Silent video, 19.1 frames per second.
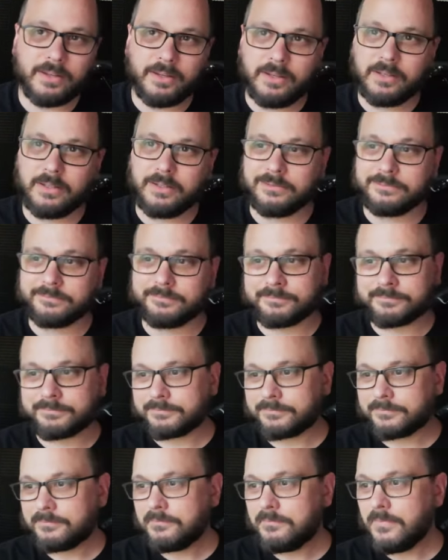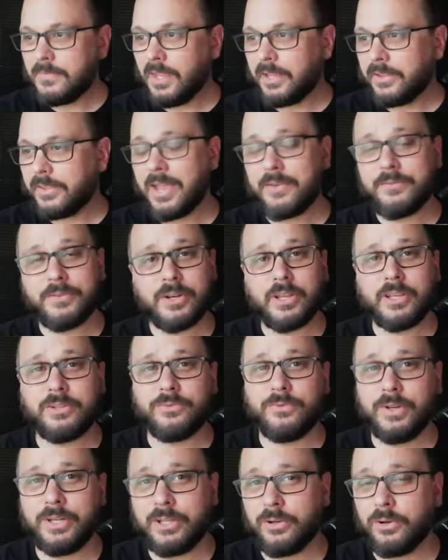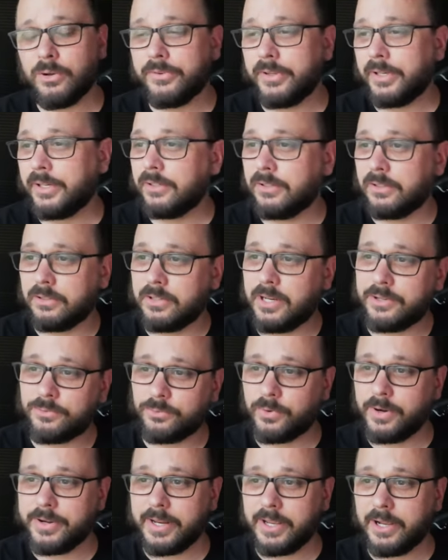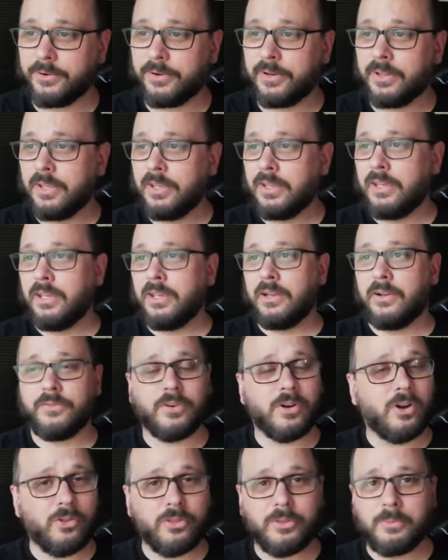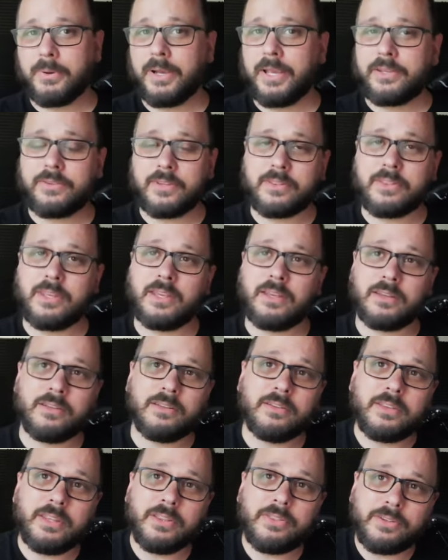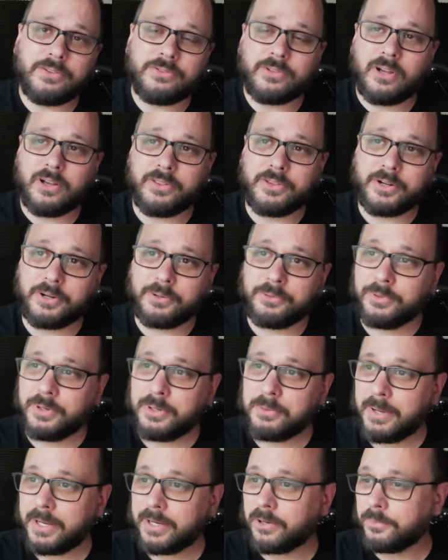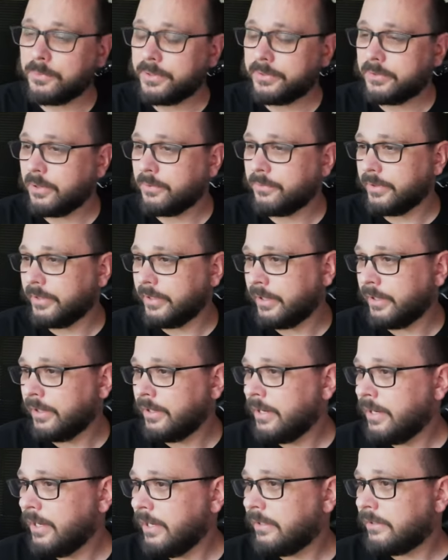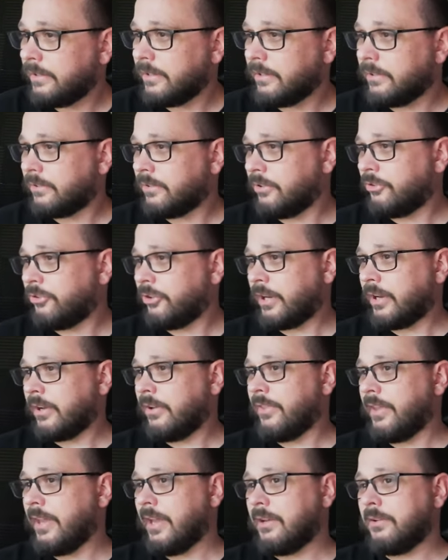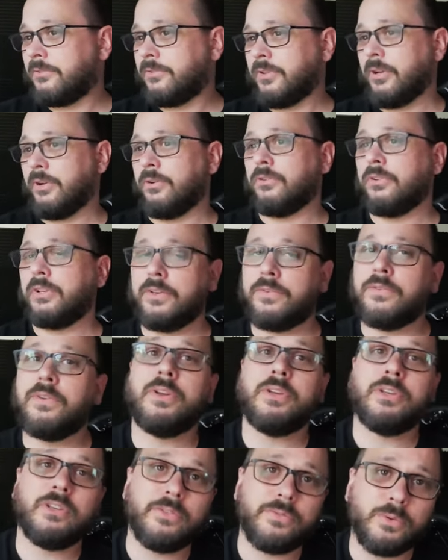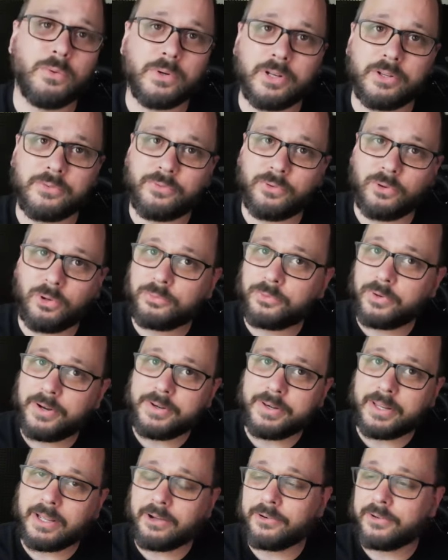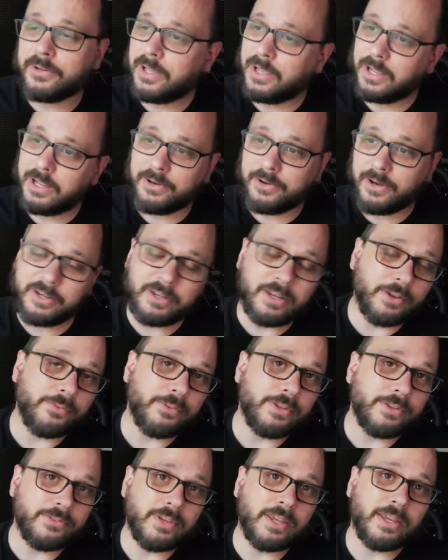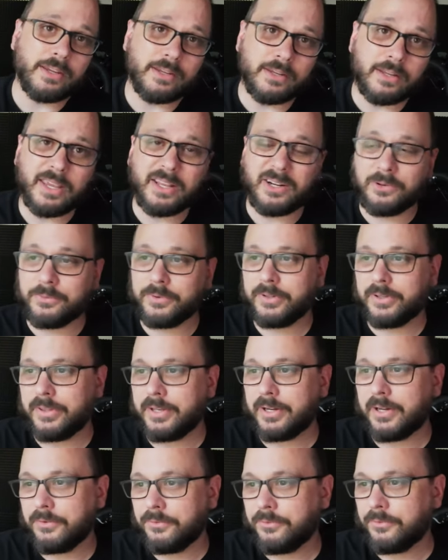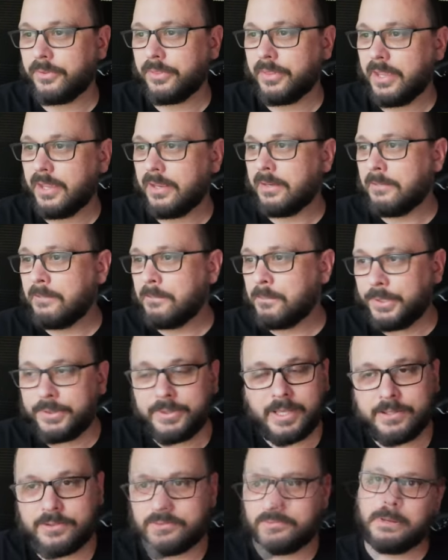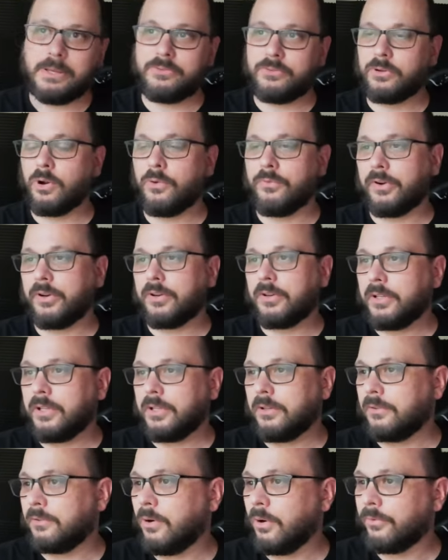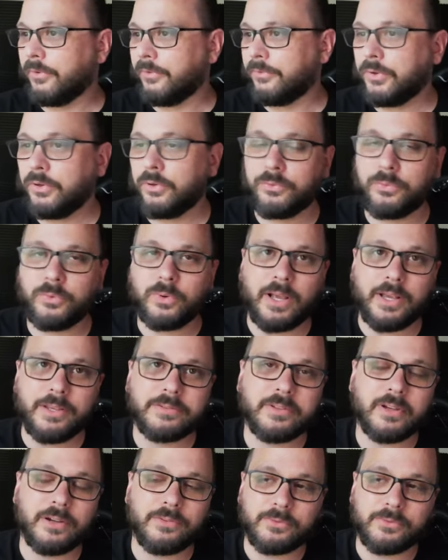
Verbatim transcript: and they have a nice video of it and a nice rundown of all the bikes that they that they saw there when Micah went over there to, to check on that. So if if you want a full rundown, I, I definitely say head over to there for that. But that's basic over uh, overview of what I saw